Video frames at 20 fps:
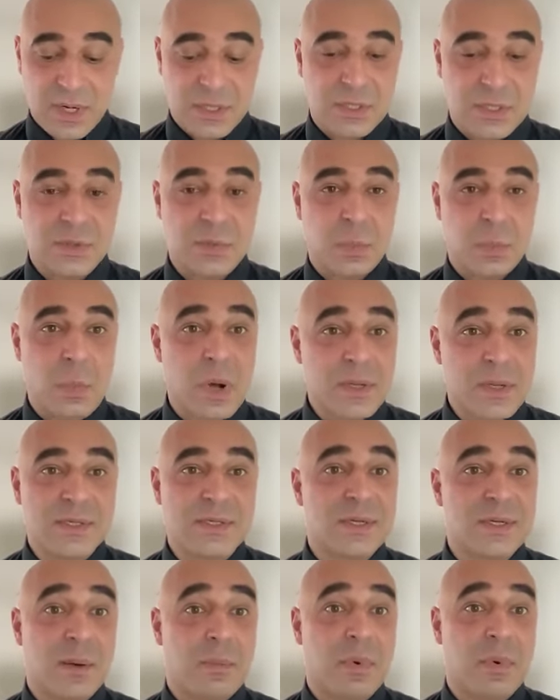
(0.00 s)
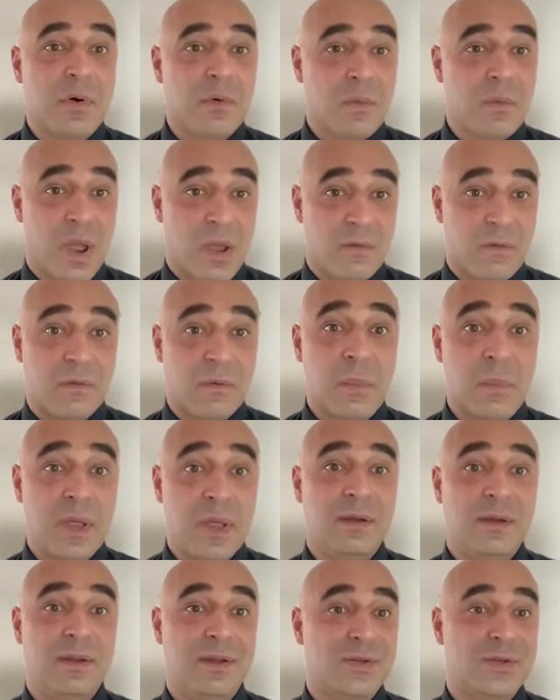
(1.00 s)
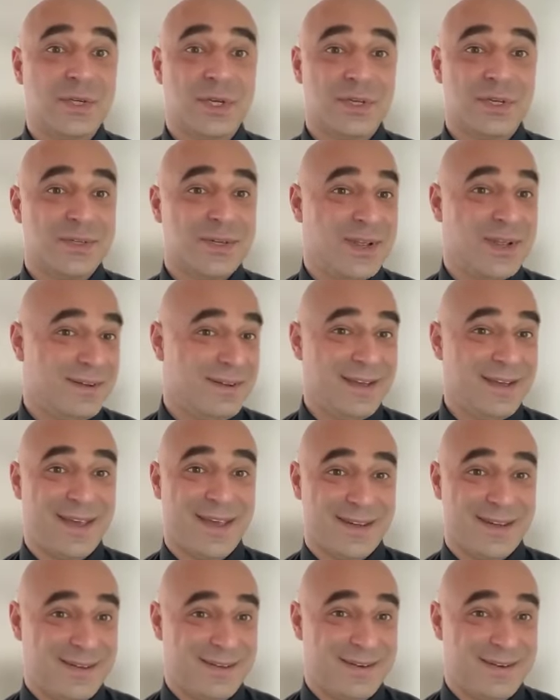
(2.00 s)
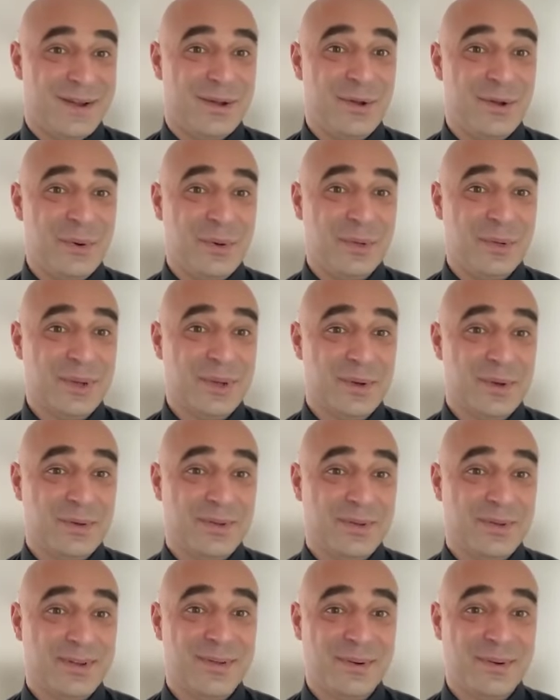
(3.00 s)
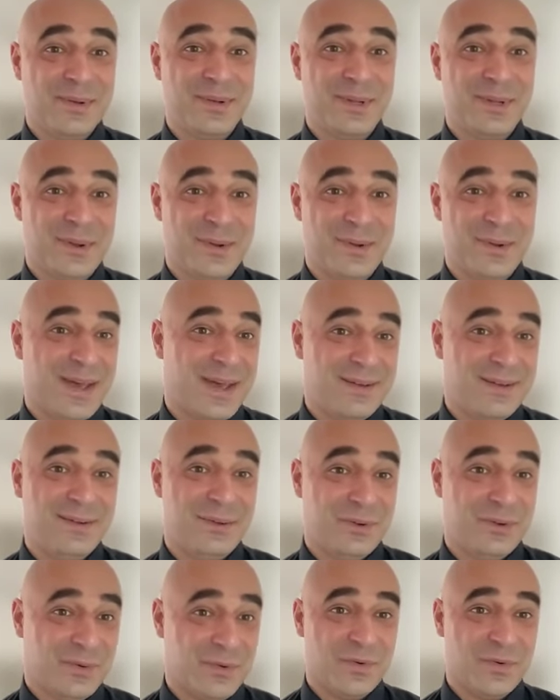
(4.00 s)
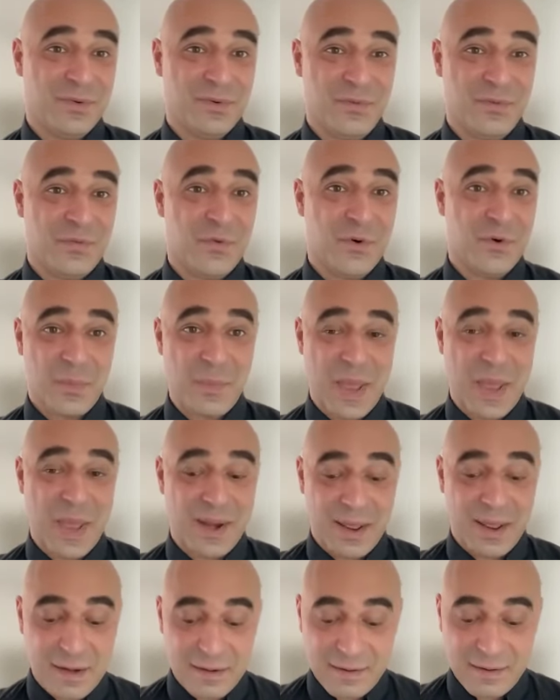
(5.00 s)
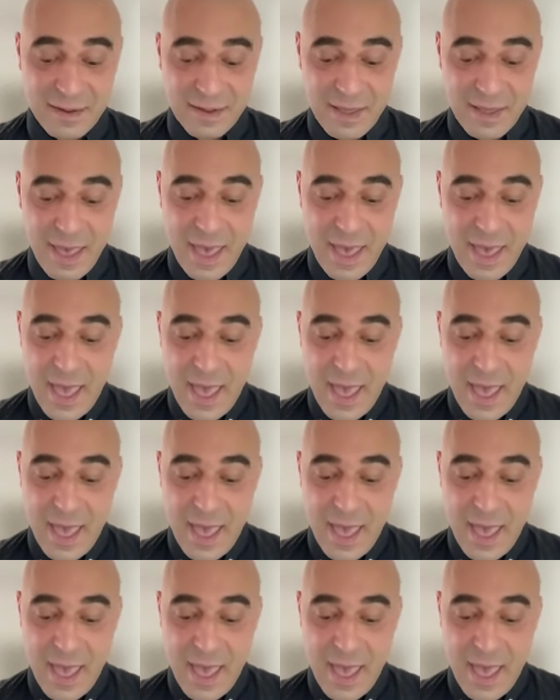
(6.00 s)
It's one step away from it. It just needs the adenine nucleotide to form NAD.